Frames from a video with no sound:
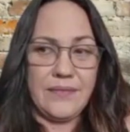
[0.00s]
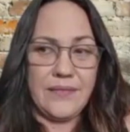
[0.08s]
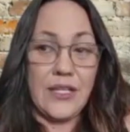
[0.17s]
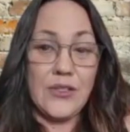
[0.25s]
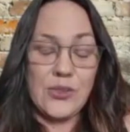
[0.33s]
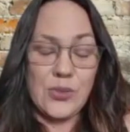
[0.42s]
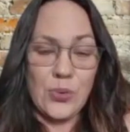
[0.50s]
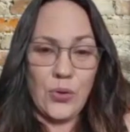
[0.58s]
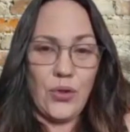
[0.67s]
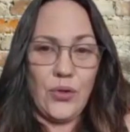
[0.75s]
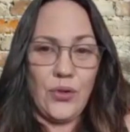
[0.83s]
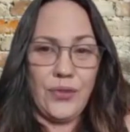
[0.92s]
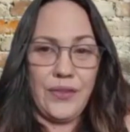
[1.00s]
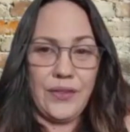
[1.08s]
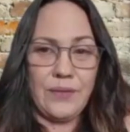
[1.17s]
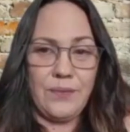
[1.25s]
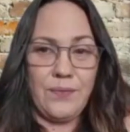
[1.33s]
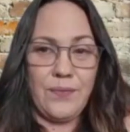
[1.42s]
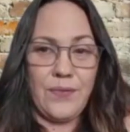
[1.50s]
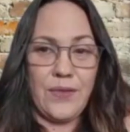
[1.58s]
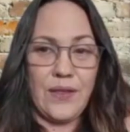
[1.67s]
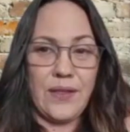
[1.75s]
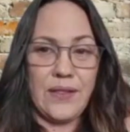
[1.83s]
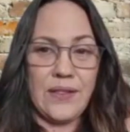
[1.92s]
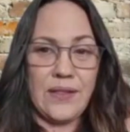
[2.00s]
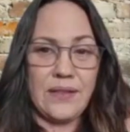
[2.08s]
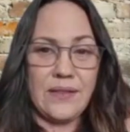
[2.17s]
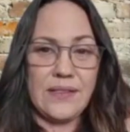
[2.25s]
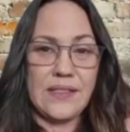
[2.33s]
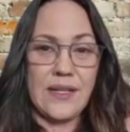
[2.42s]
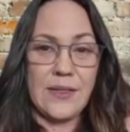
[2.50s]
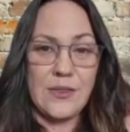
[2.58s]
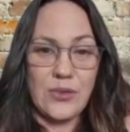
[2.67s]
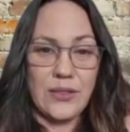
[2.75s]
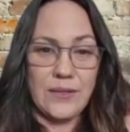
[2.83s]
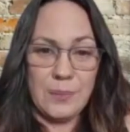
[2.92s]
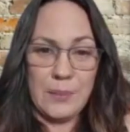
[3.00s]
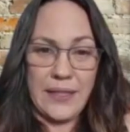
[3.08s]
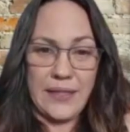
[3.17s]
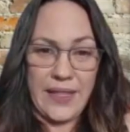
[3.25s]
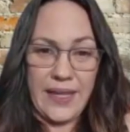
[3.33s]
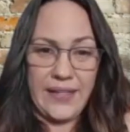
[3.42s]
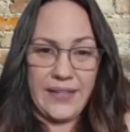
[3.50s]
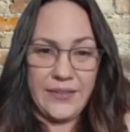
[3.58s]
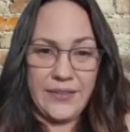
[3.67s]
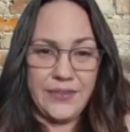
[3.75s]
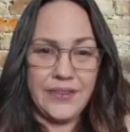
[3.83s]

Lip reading: control the schedule of my life,